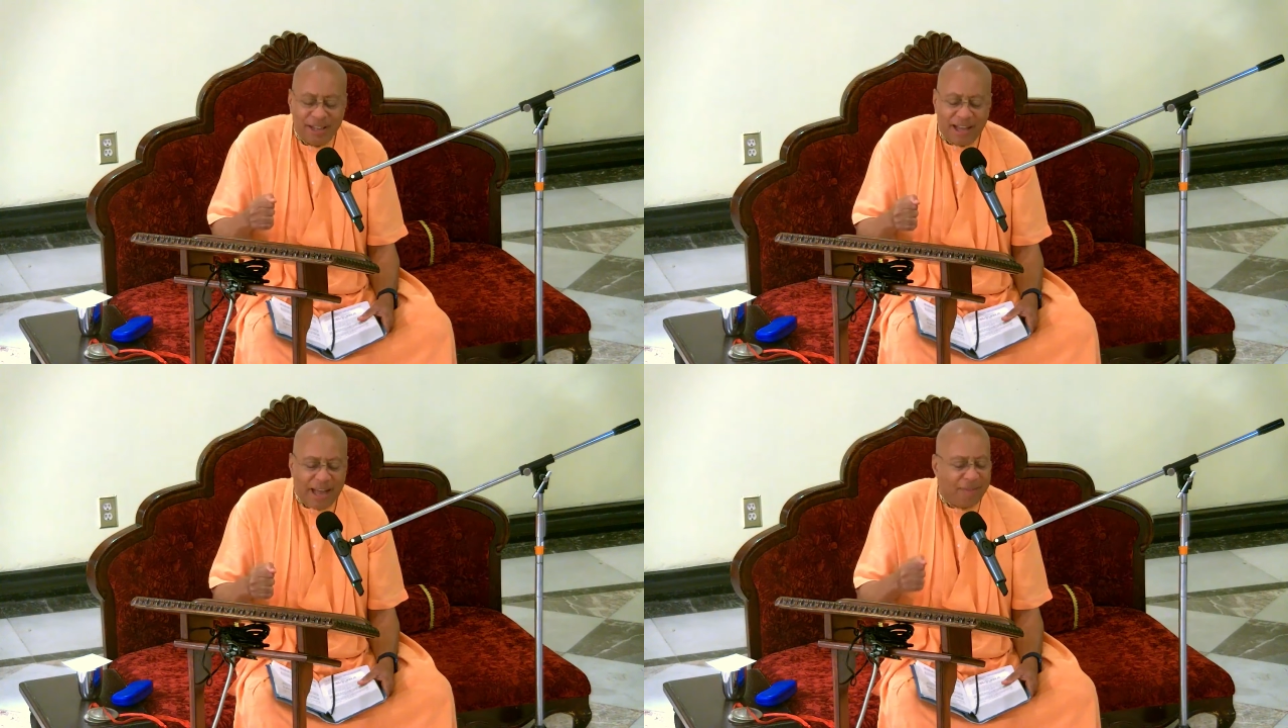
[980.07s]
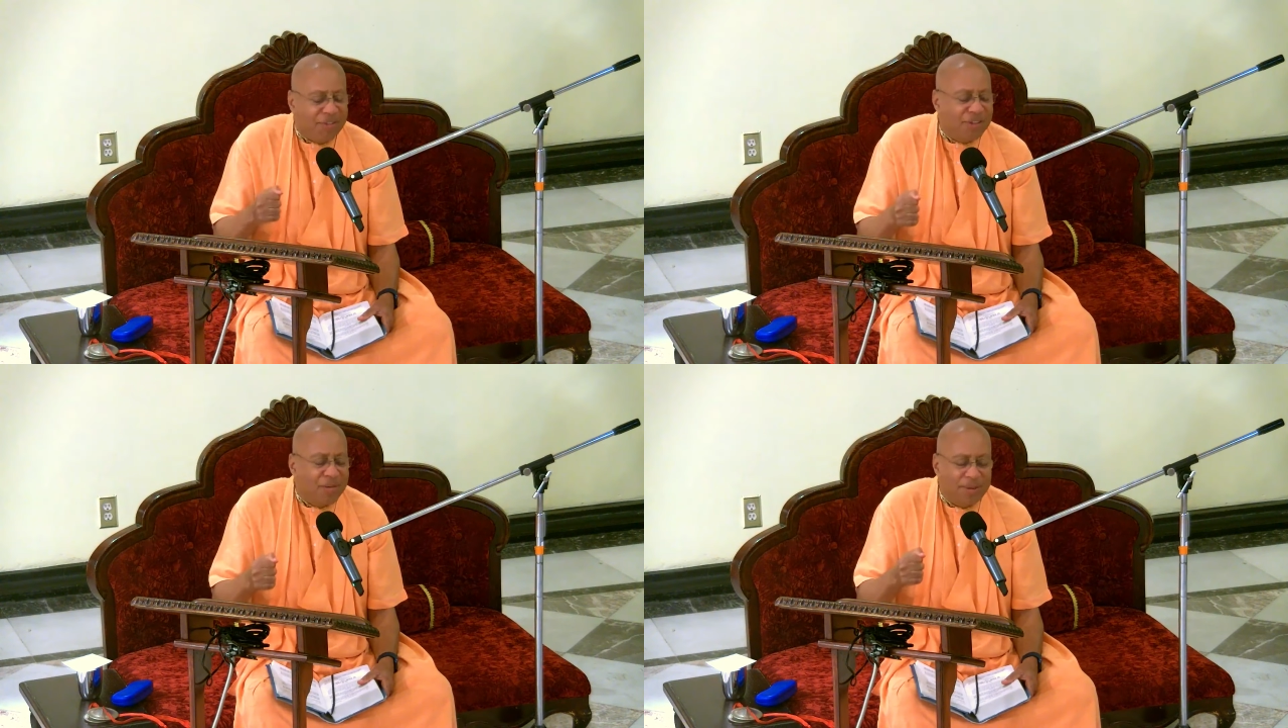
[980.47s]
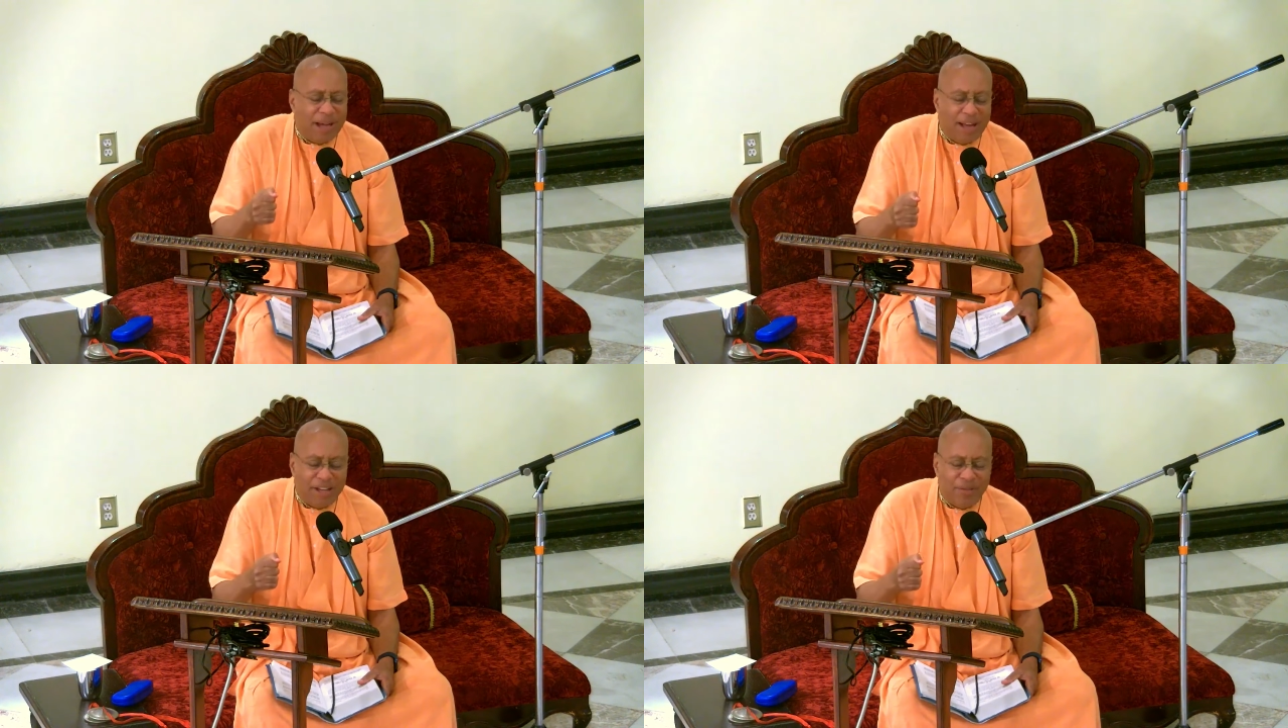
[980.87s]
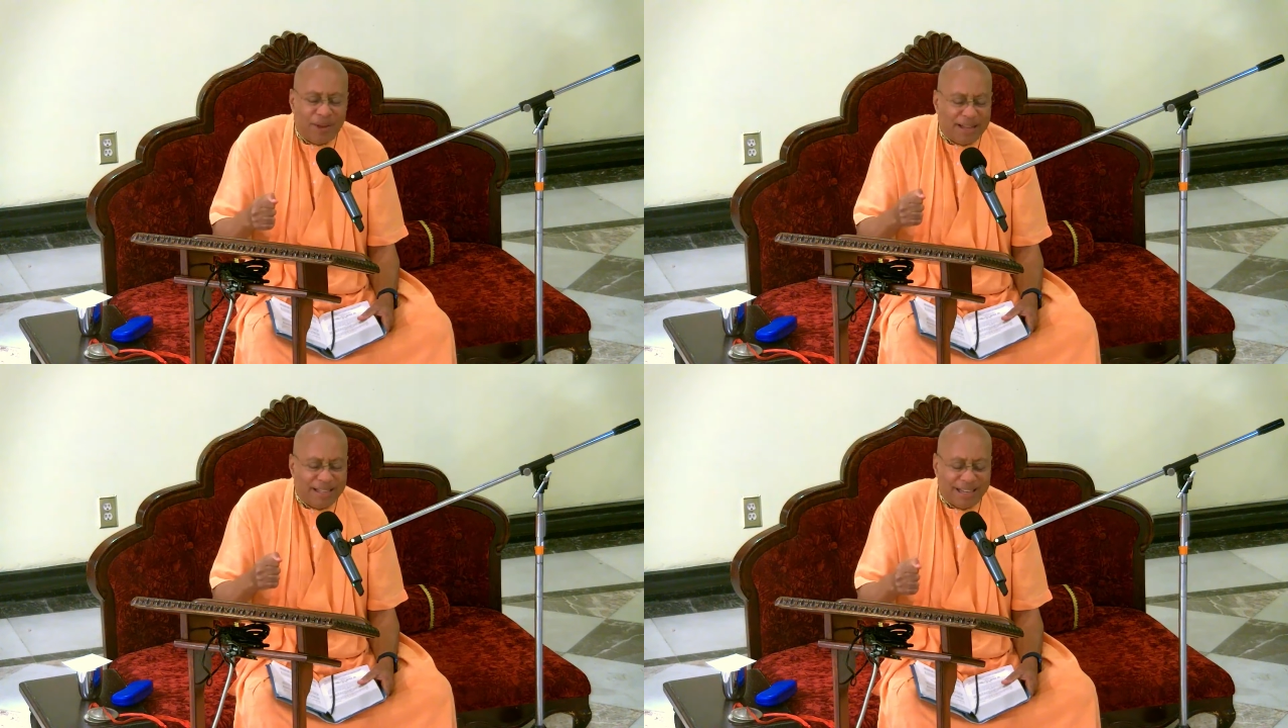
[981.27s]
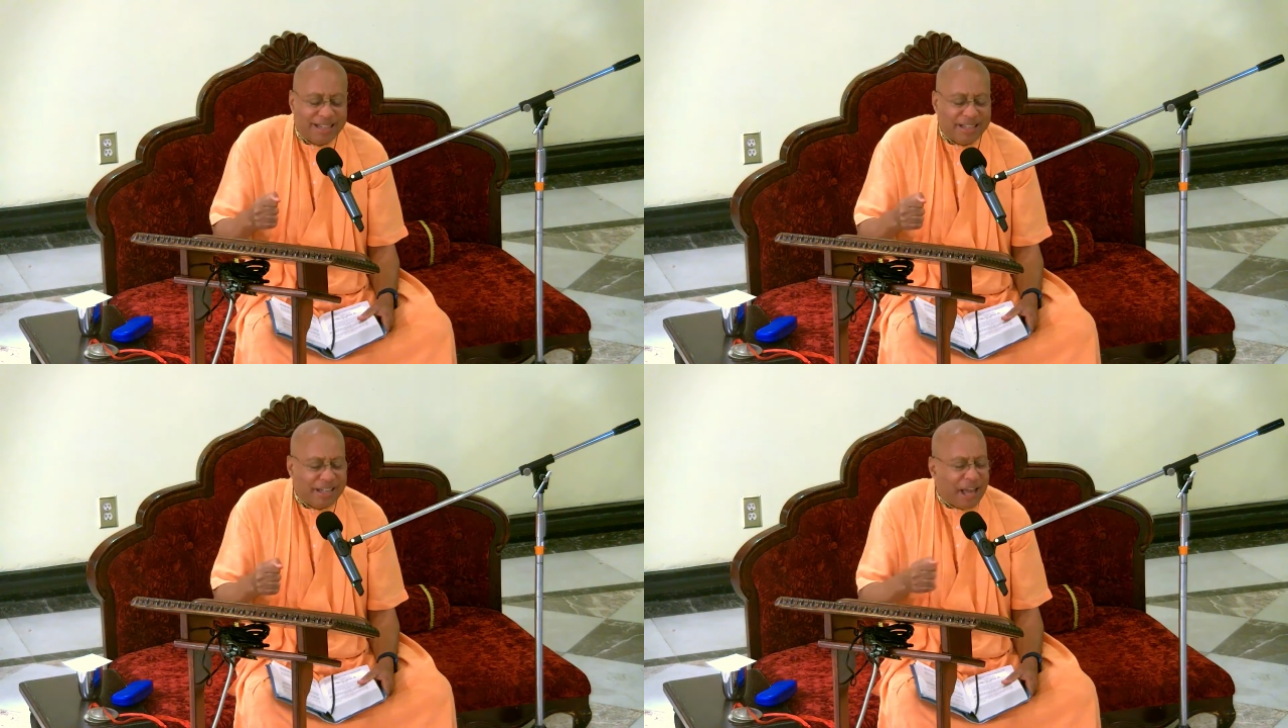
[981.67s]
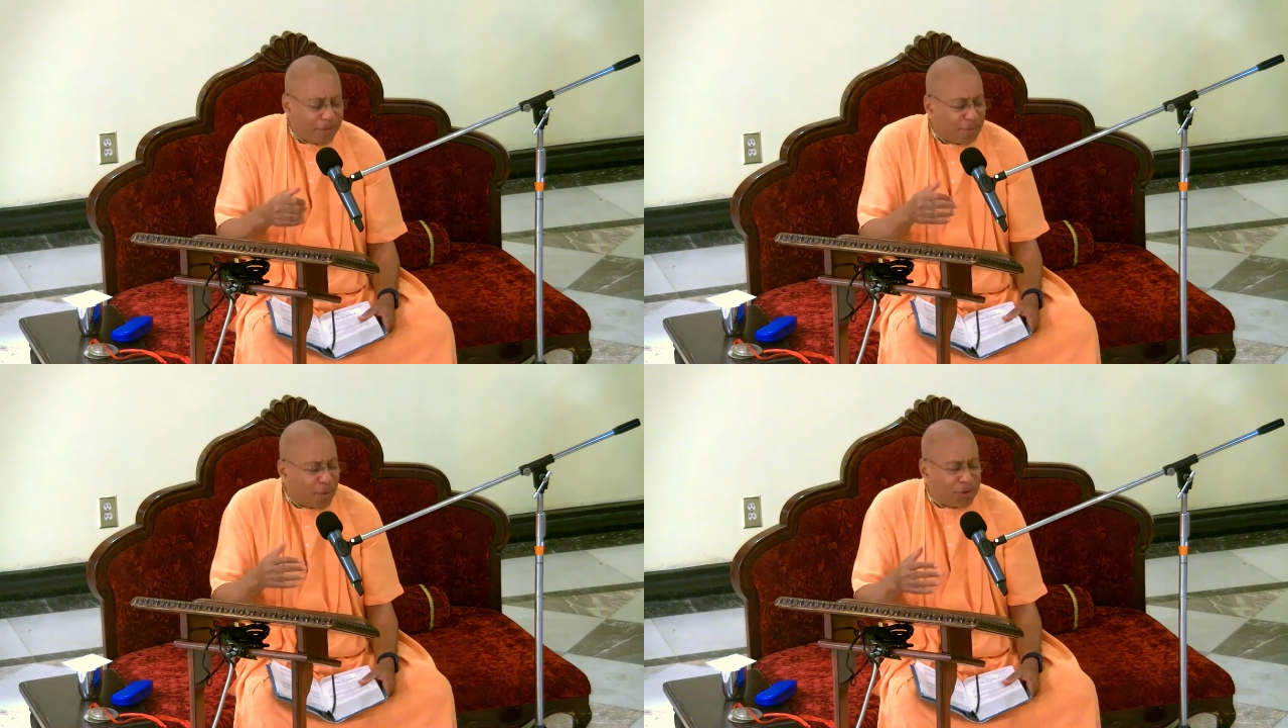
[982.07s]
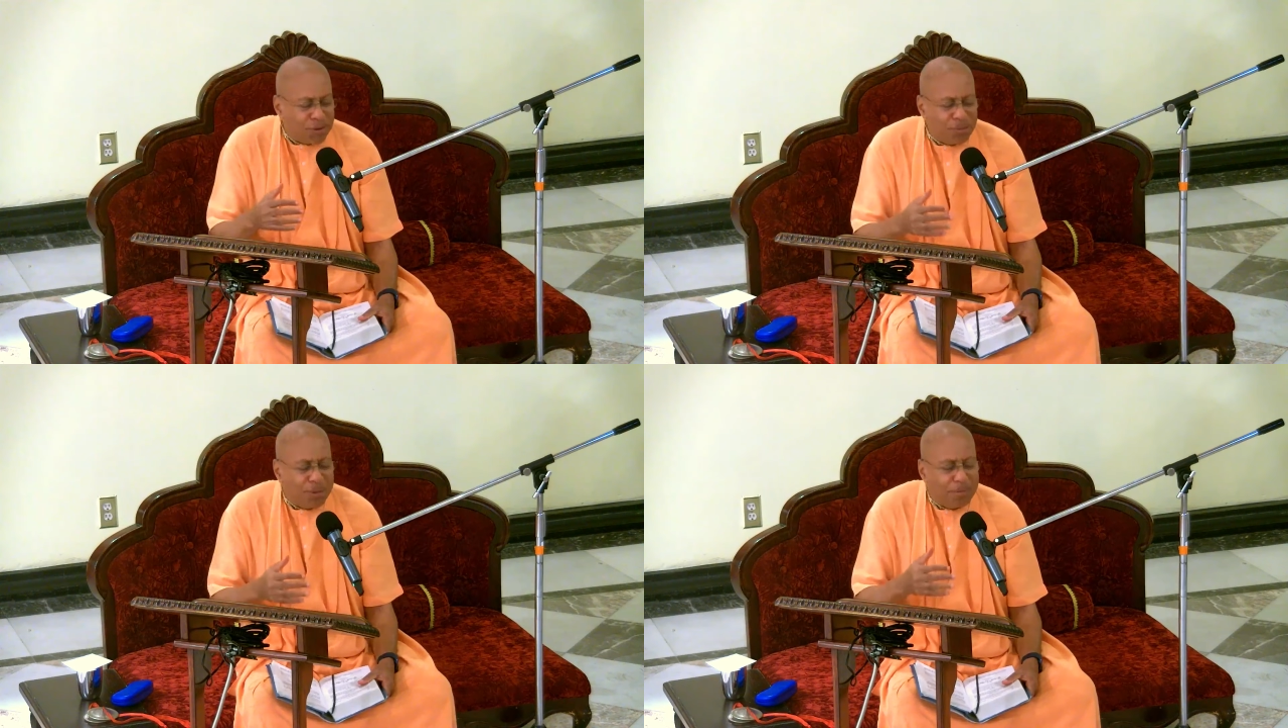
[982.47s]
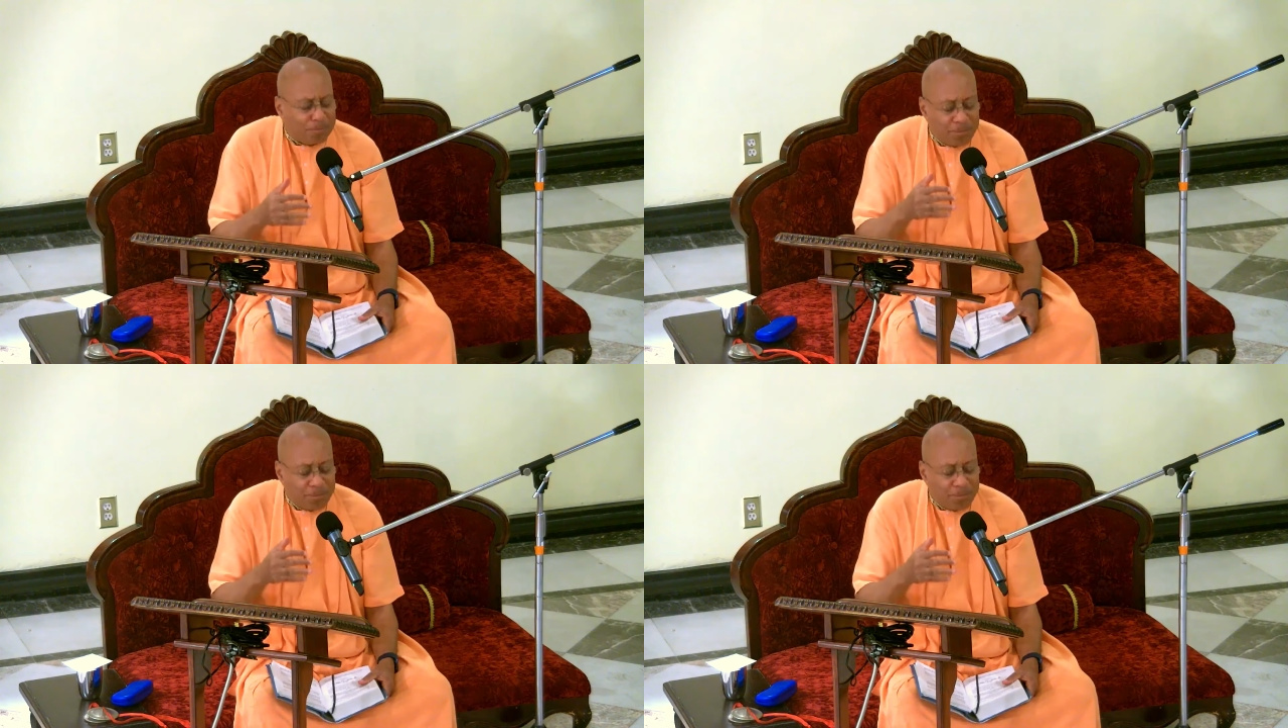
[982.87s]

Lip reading: have some kind of identity, have multiple